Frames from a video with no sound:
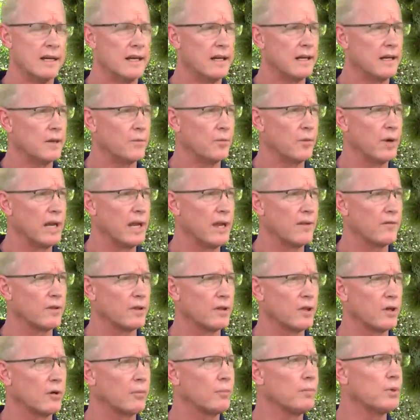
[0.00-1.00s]
Uh, we have a
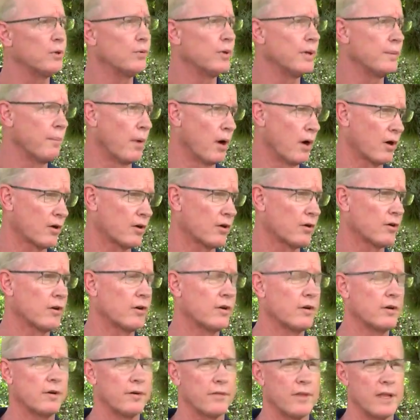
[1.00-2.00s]
little buoy
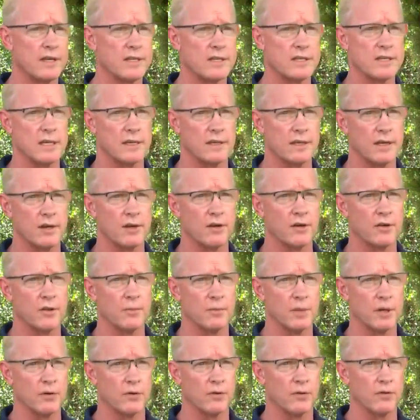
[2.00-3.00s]
marker that's sitting there in
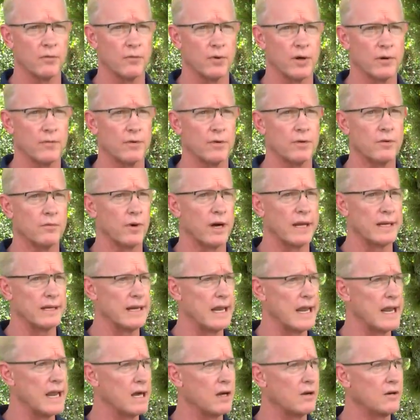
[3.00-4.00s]
the middle of the river right
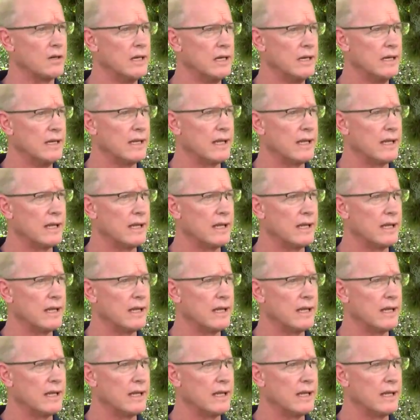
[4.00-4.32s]
now.